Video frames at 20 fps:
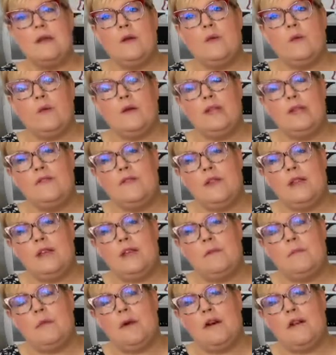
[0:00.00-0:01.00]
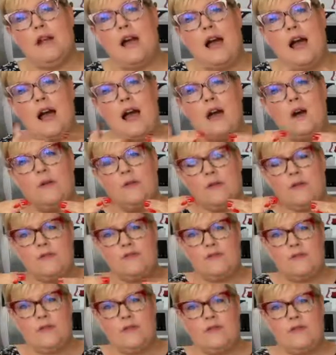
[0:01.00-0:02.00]
When you think about how your
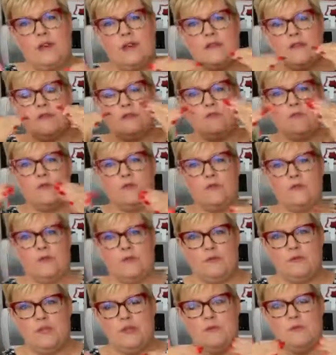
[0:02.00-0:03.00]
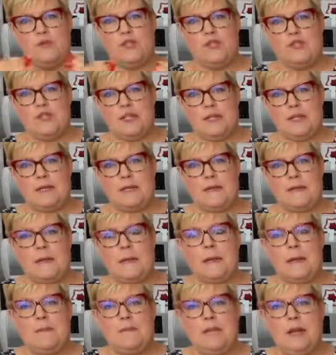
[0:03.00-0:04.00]
feed dogs move through your machine,
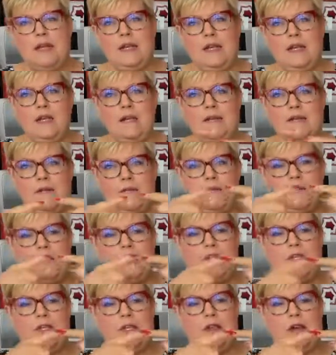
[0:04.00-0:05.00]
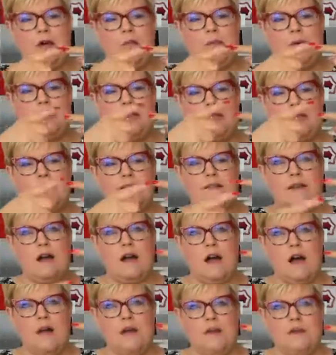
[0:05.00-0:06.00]
many machine companies
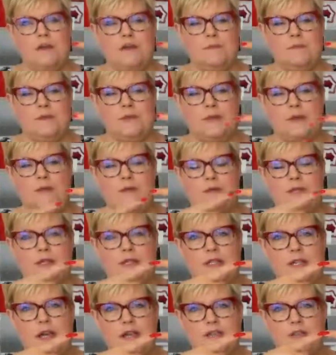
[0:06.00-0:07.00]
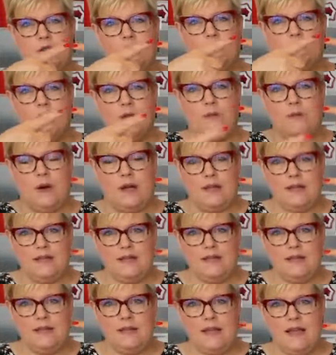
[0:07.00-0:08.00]
are elliptical. They touch only
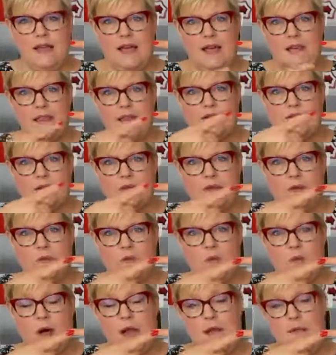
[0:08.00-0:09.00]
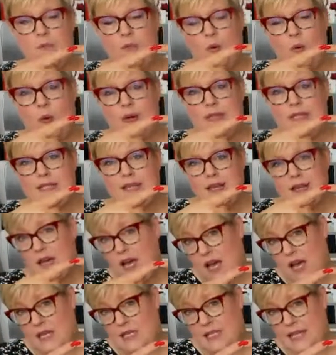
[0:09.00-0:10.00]
once, and that's only one point of
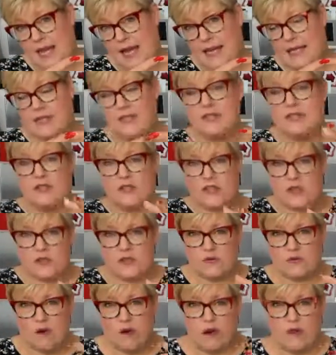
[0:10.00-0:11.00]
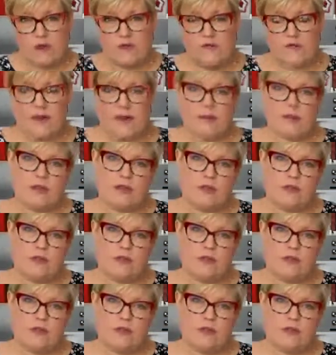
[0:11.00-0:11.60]
contact to draw your fabric